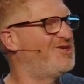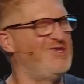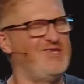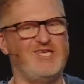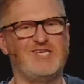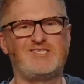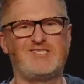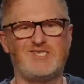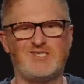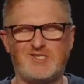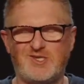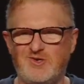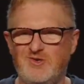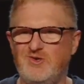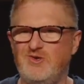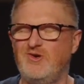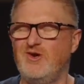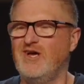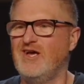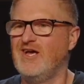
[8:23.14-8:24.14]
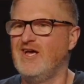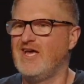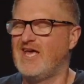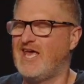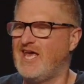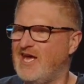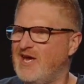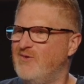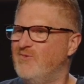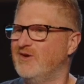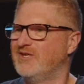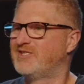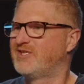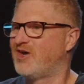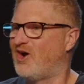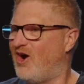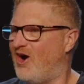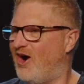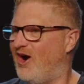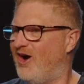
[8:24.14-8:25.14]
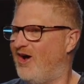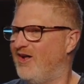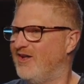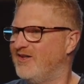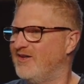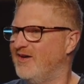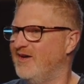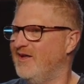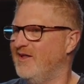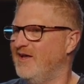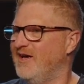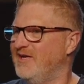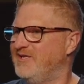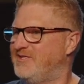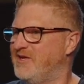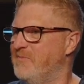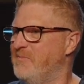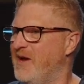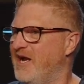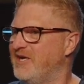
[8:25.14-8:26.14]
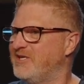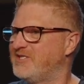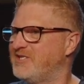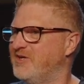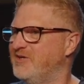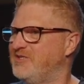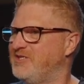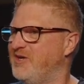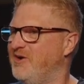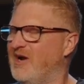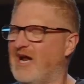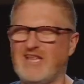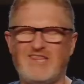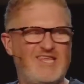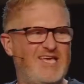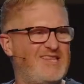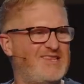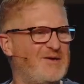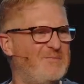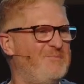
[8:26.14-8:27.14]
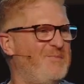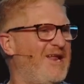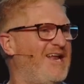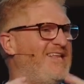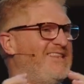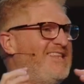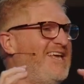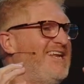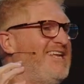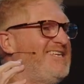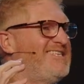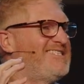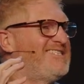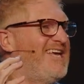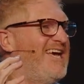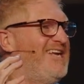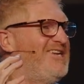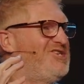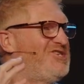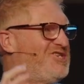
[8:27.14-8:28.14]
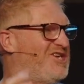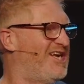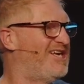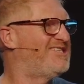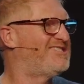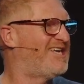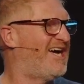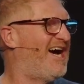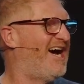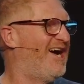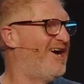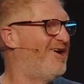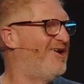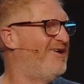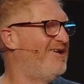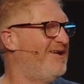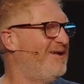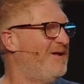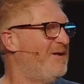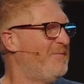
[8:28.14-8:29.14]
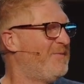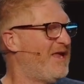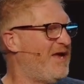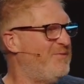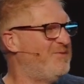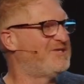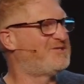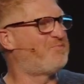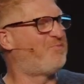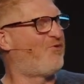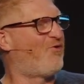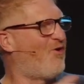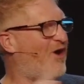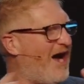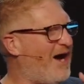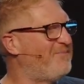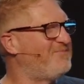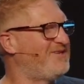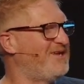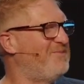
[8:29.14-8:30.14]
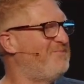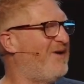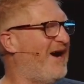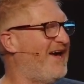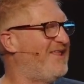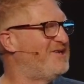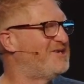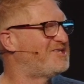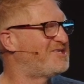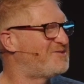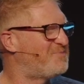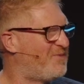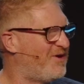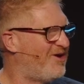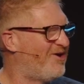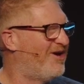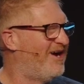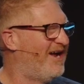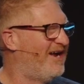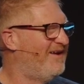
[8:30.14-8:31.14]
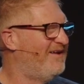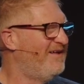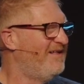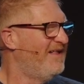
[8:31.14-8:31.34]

is who he was called to minister to. And I think the minute that he said Gentile, he was prompted by the Spirit